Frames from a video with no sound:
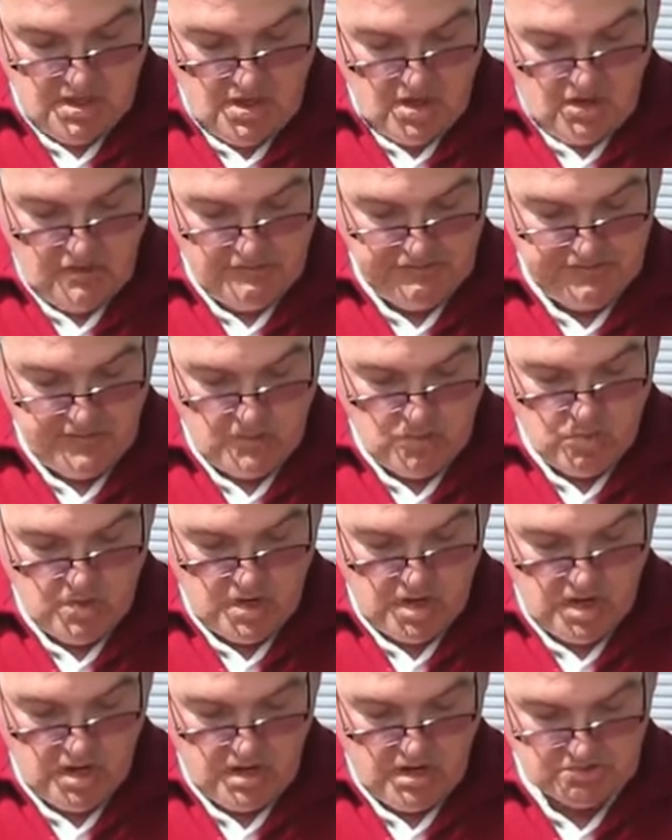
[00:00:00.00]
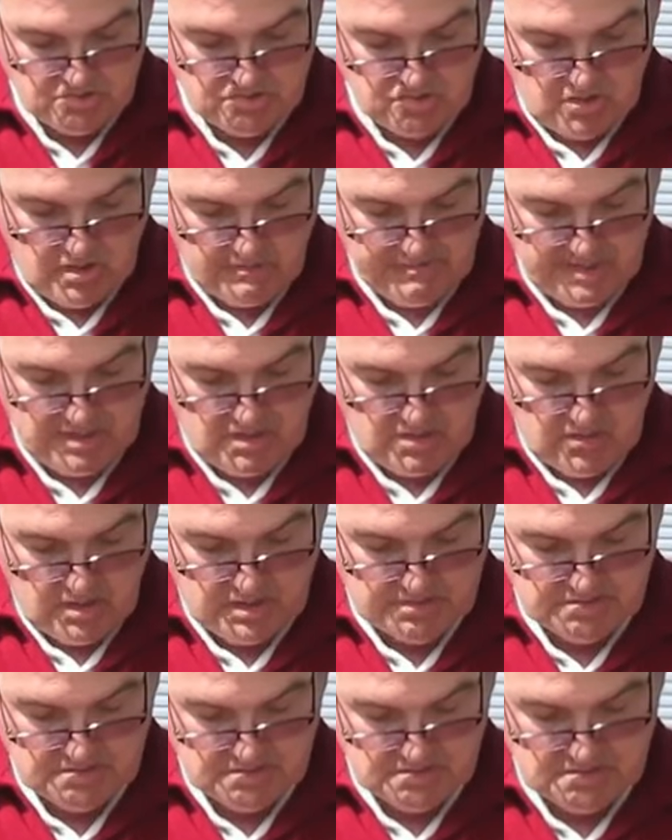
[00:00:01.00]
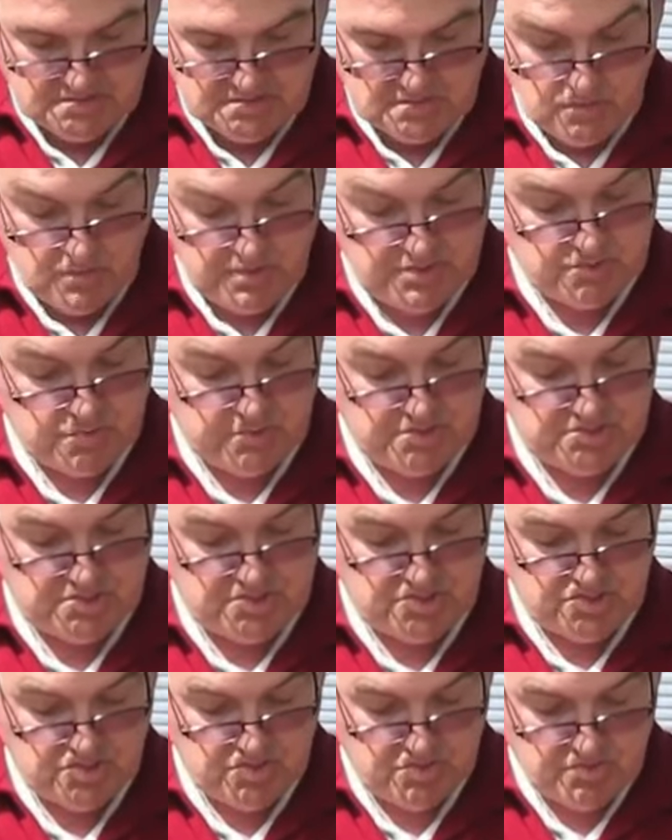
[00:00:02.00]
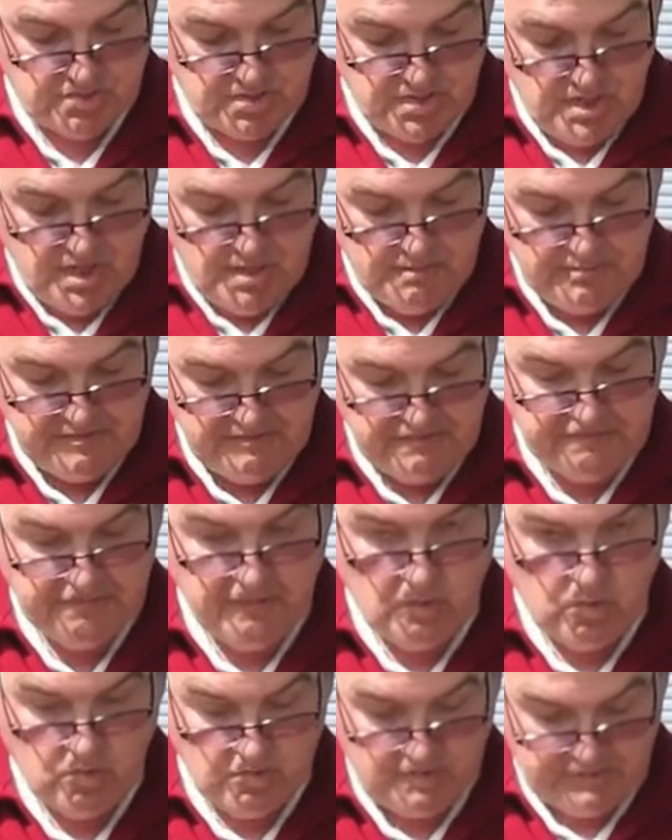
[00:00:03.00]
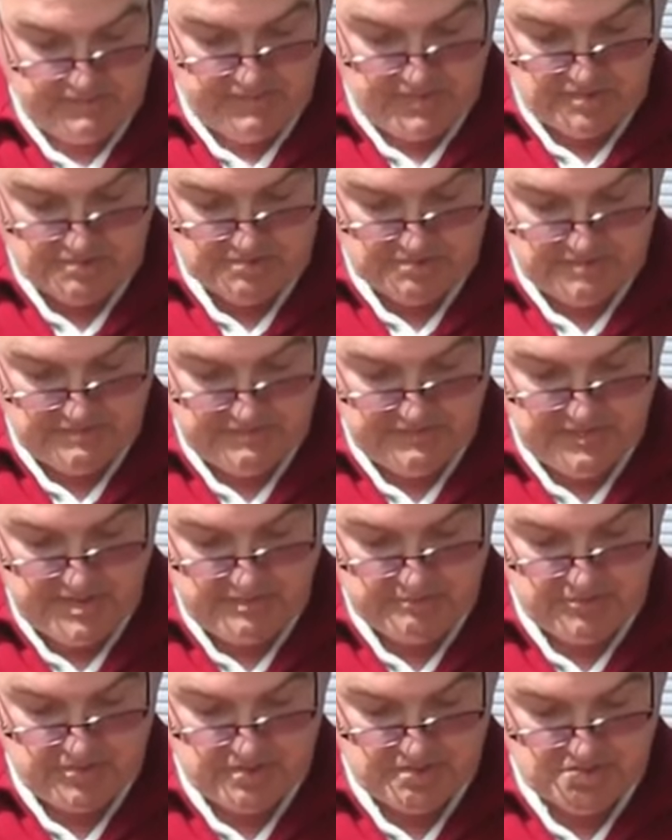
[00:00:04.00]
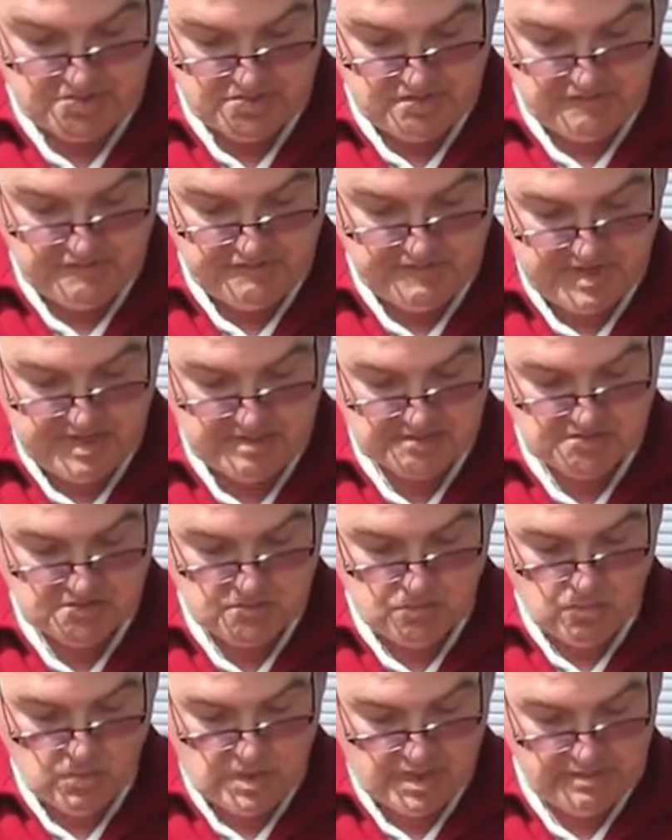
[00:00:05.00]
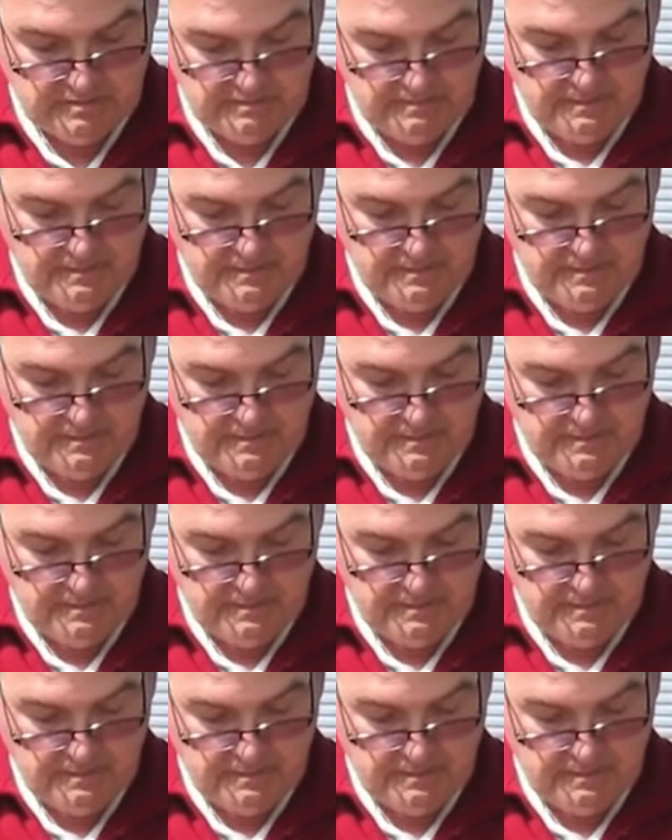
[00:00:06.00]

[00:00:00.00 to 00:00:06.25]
a full car driving licence which was issued before the 1st of February 2001,